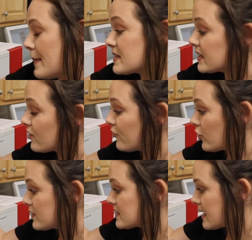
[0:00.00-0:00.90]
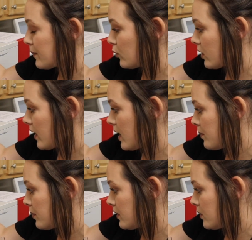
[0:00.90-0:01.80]
I'm just gonna fill the sample
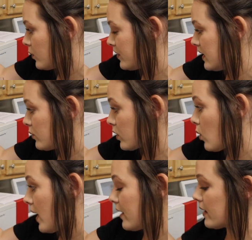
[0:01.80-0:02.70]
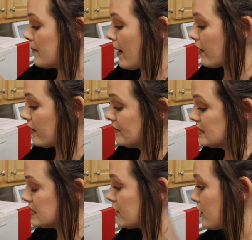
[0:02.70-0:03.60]
cup with the required amount of
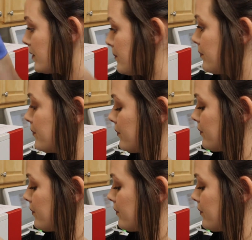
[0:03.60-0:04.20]
serum.